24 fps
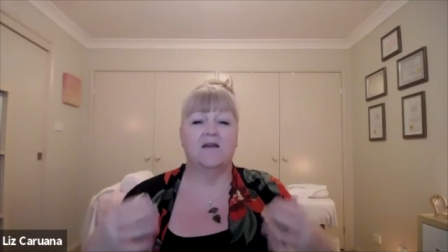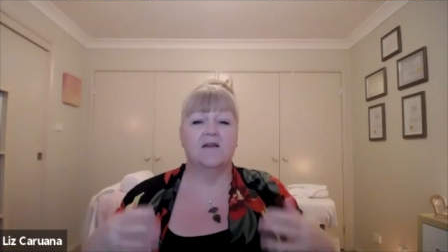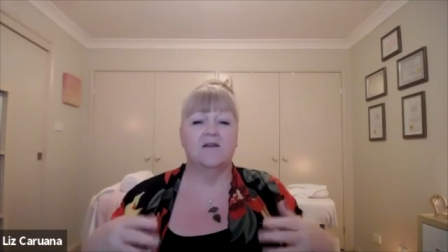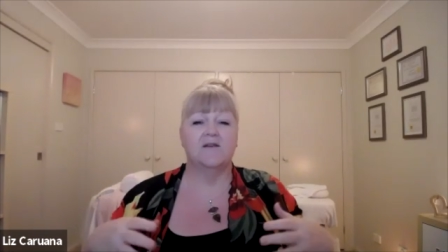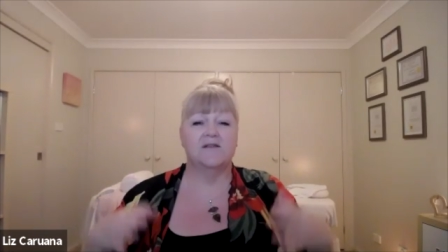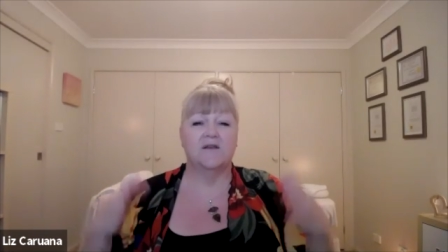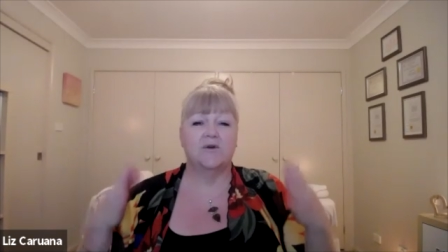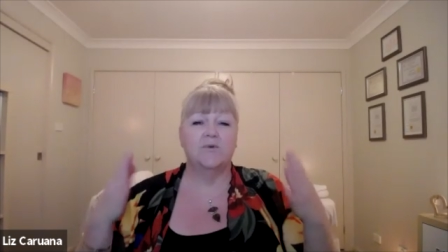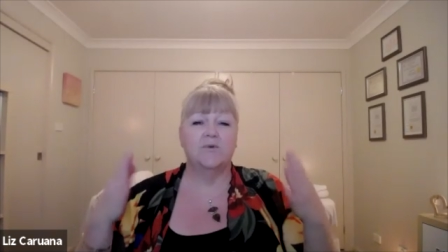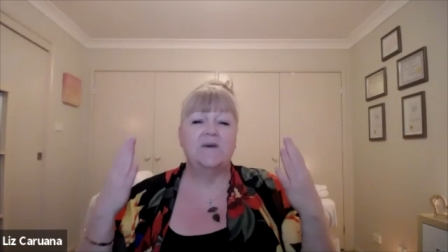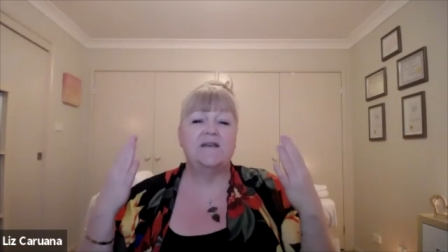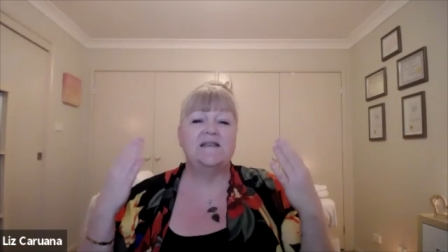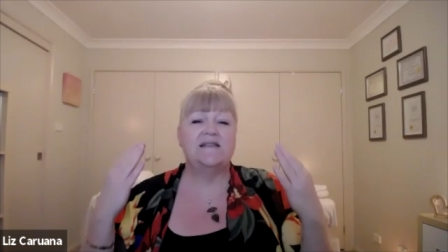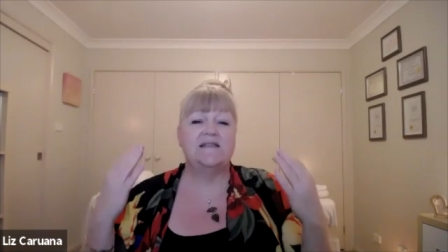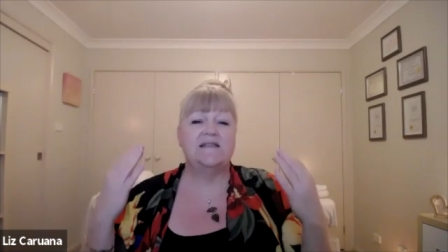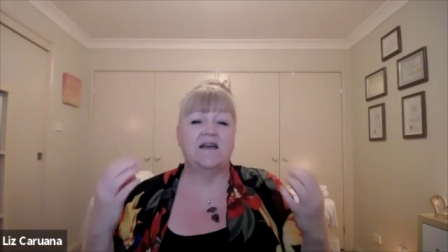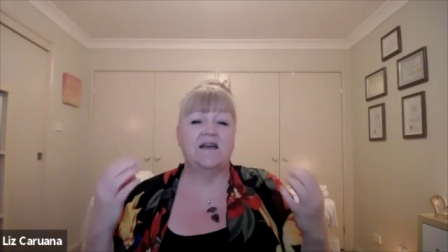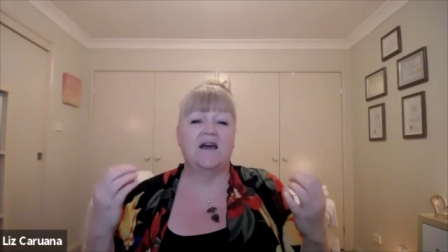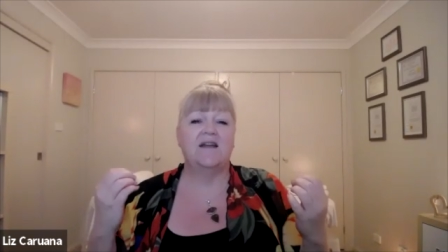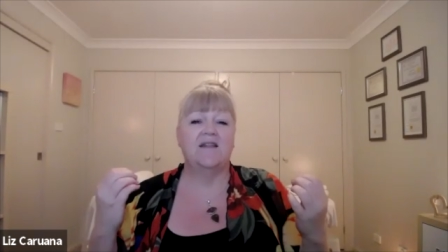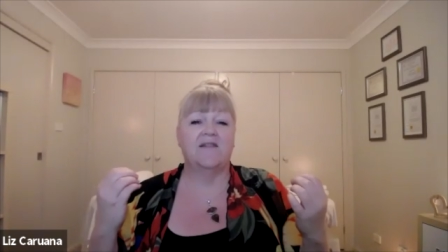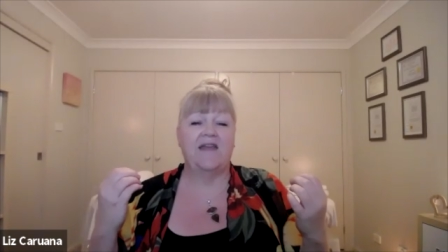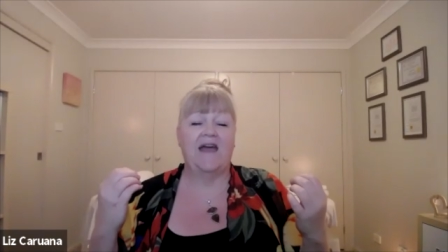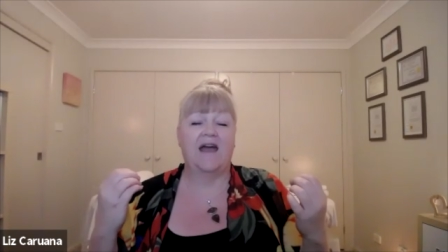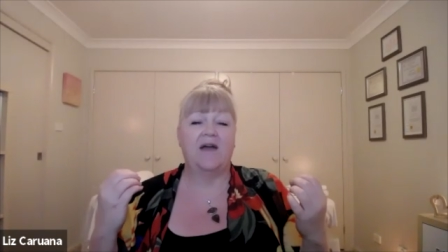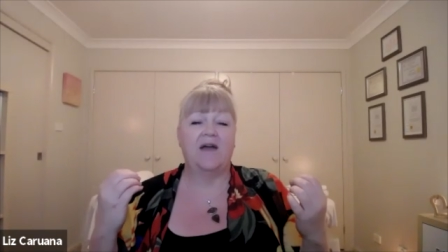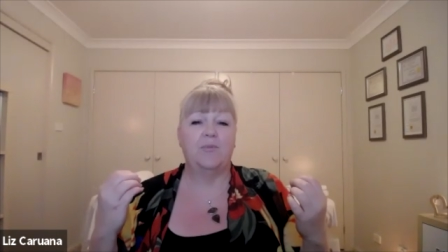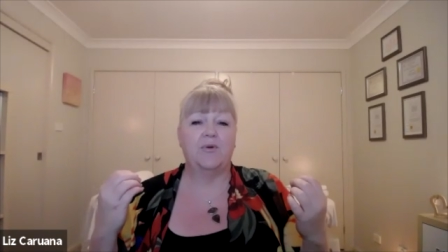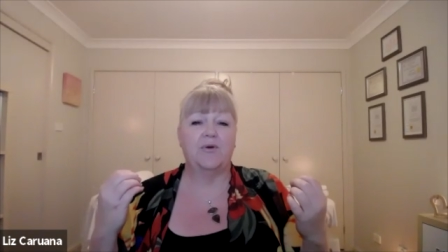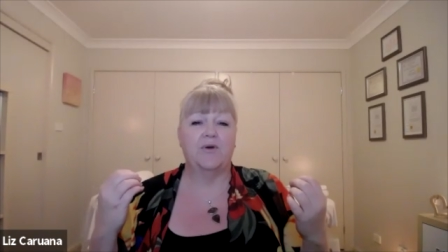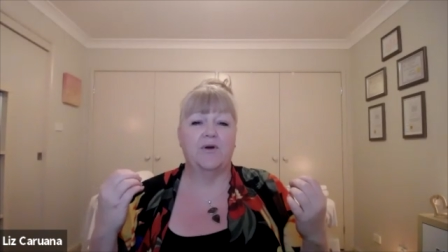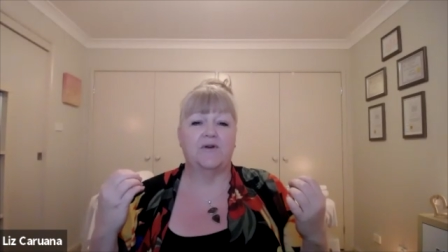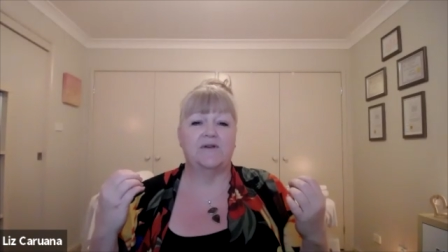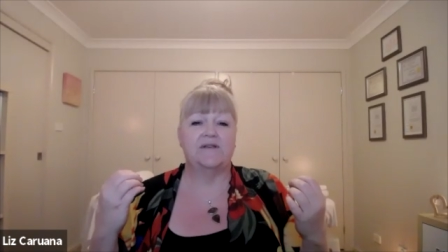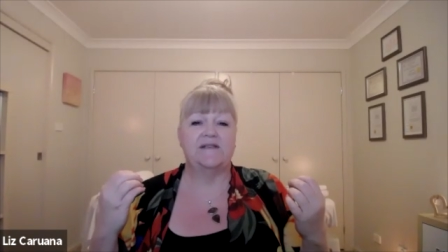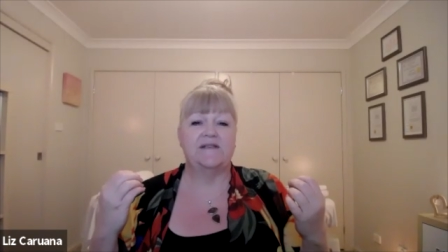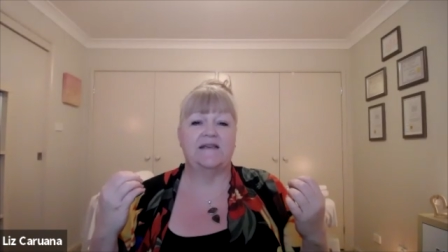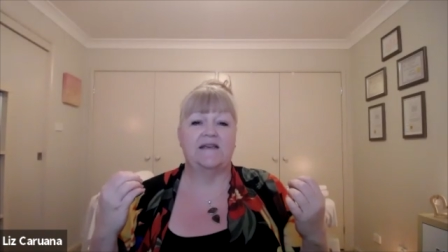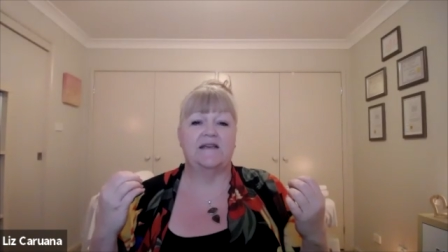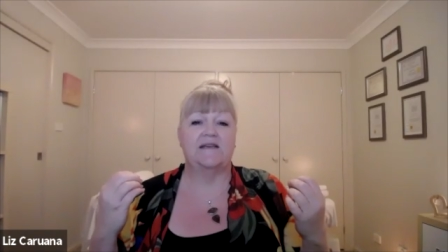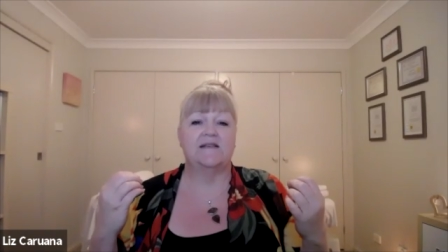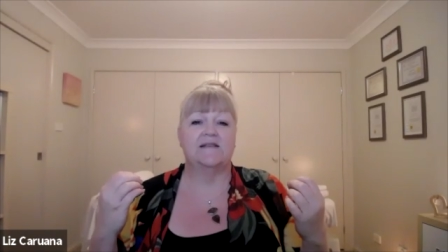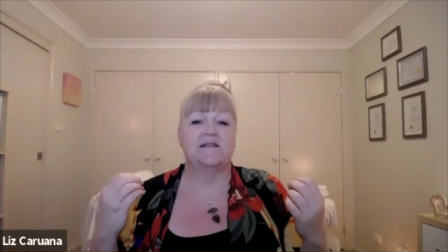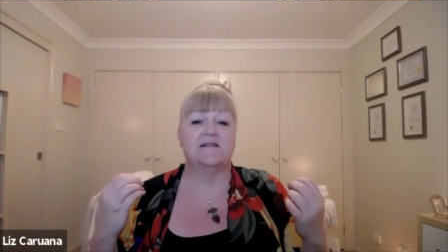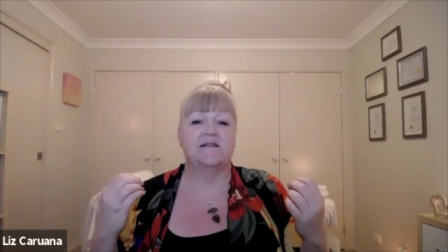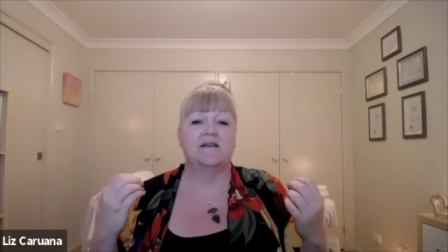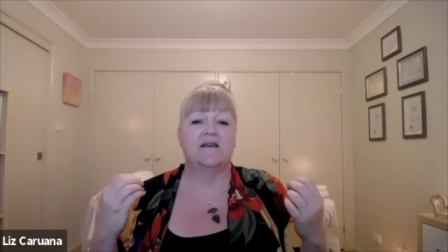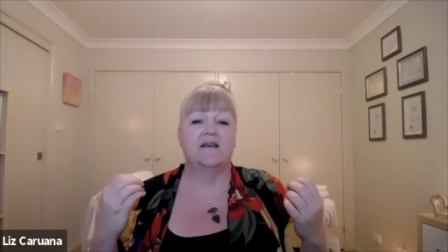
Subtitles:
So we start that process.